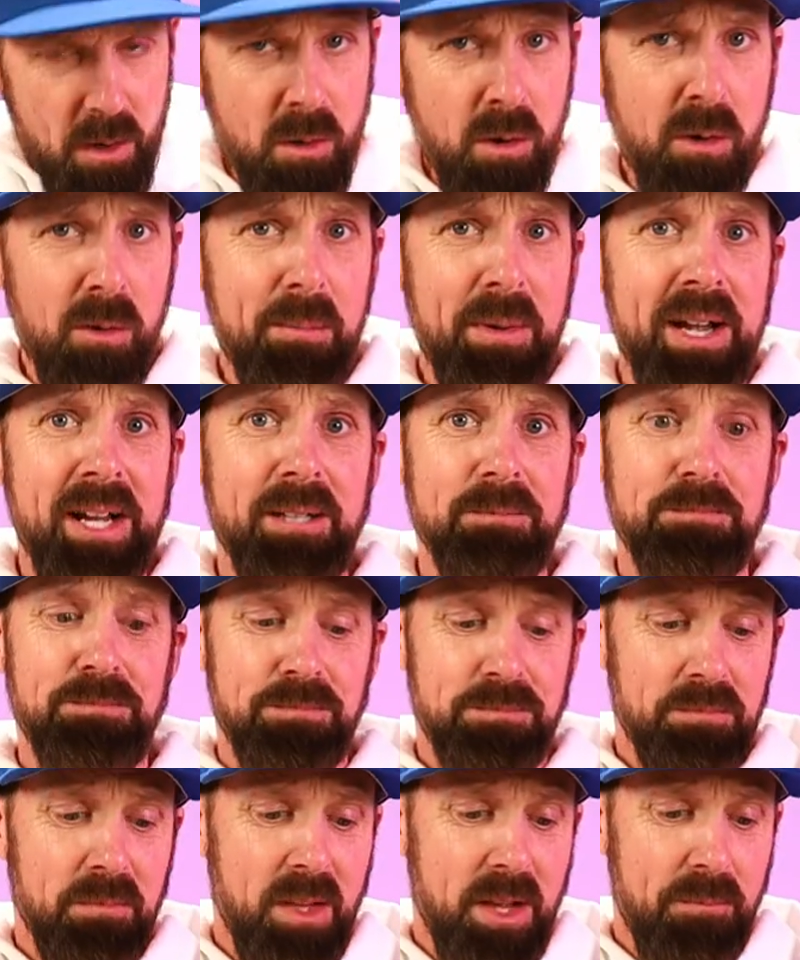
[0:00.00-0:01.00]
Oh man,
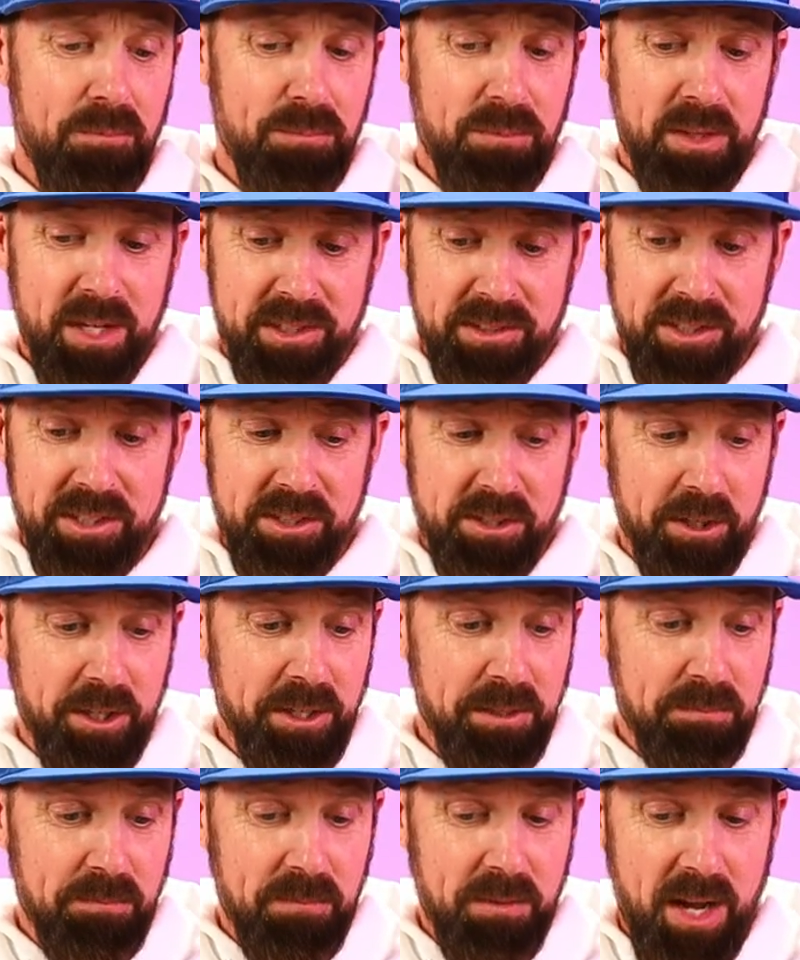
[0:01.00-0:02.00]
this is
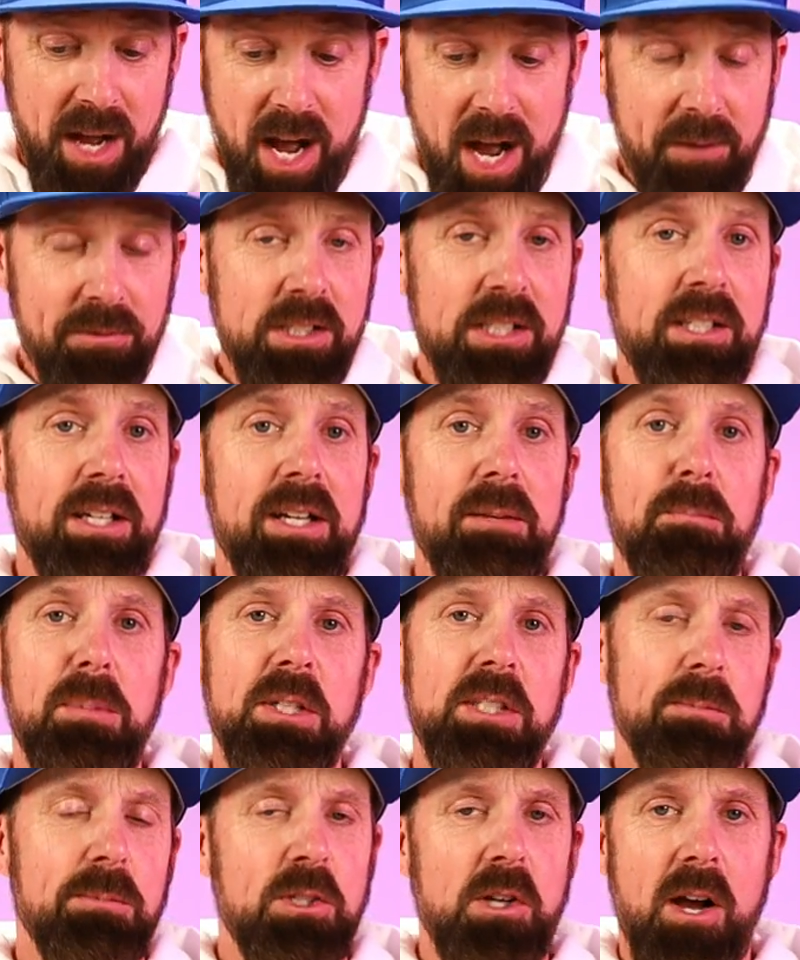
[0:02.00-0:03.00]
good. Obviously,
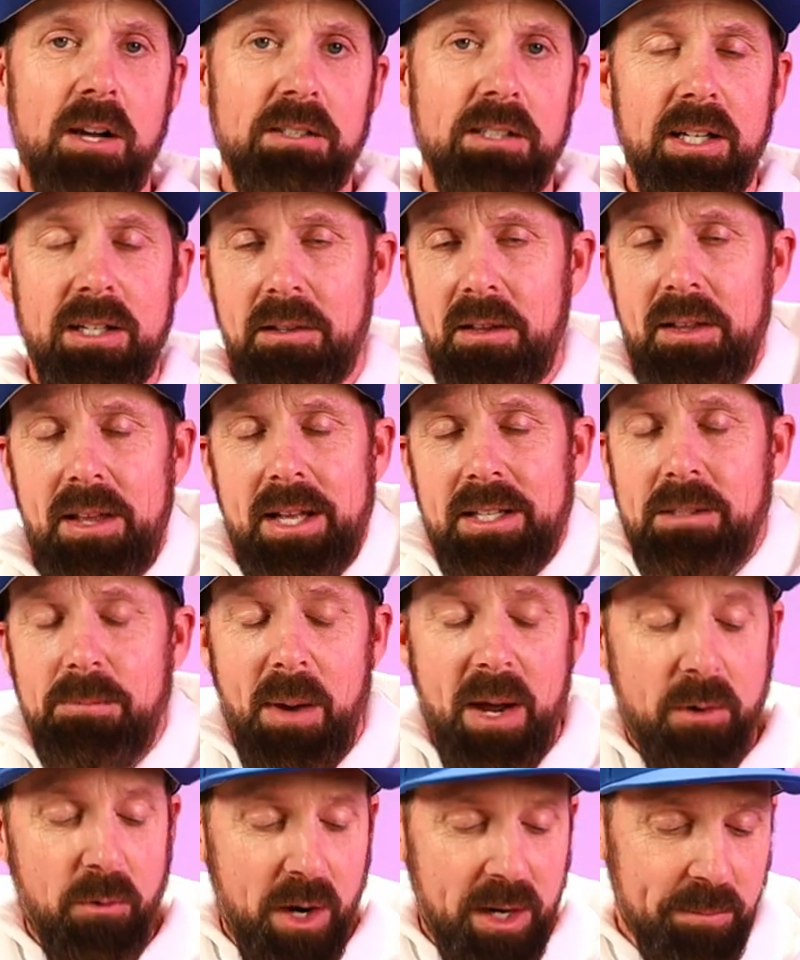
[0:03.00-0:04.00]
put some sauce on it. That's
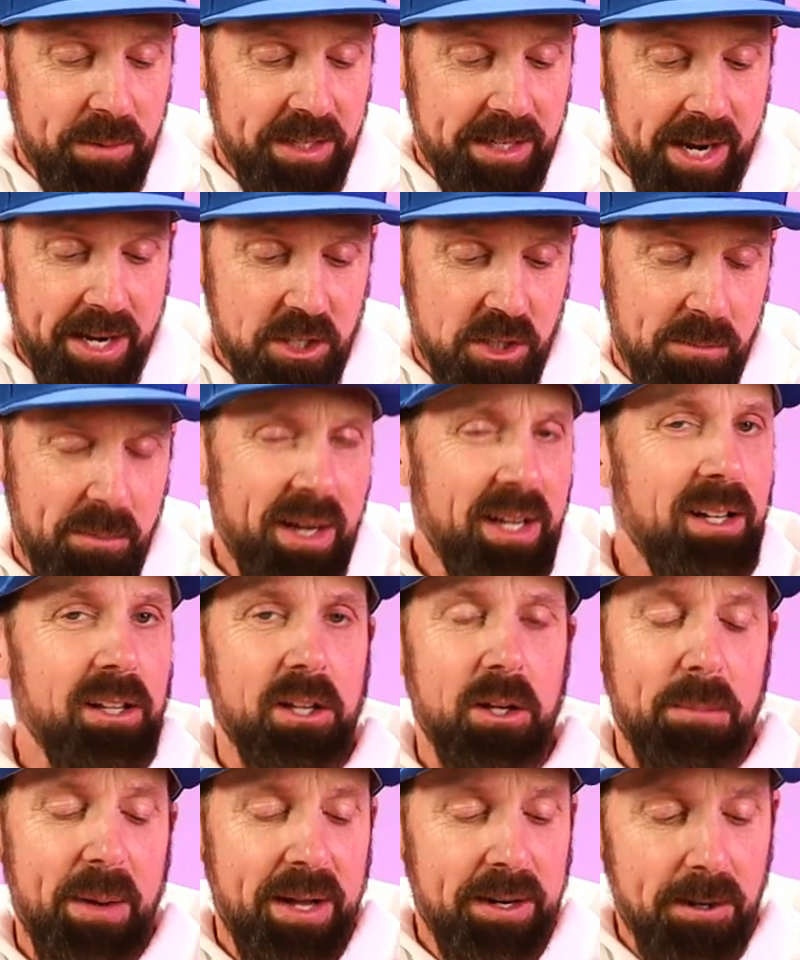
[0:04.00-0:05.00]
my recommendation. Make it a
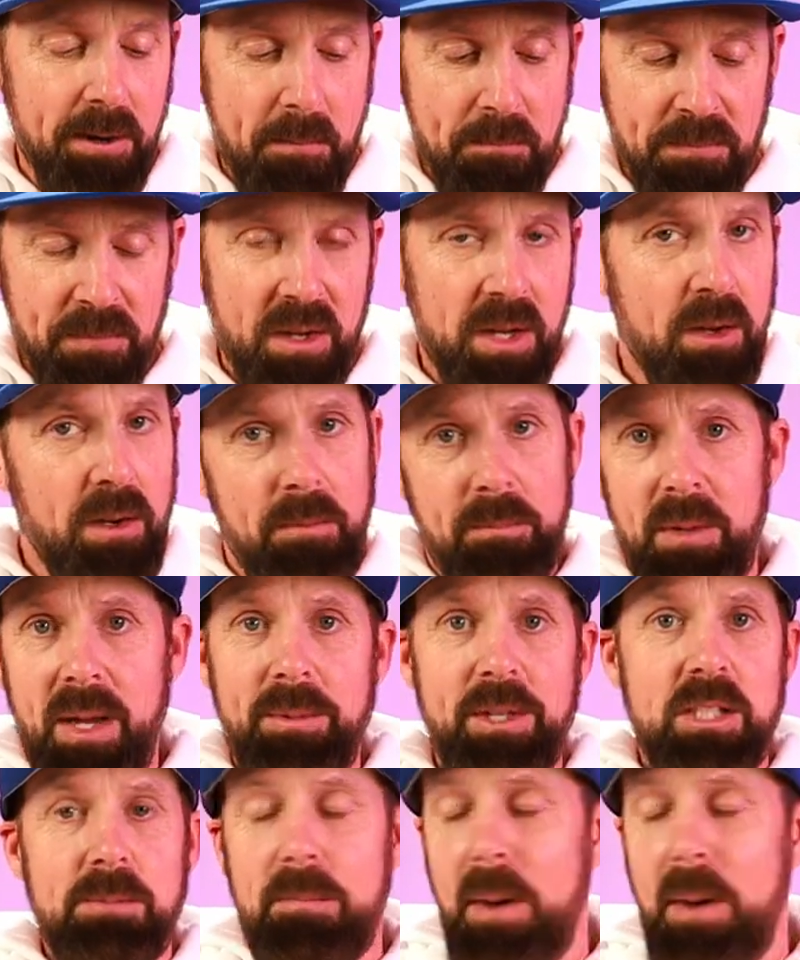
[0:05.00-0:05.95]
little better. Maybe it's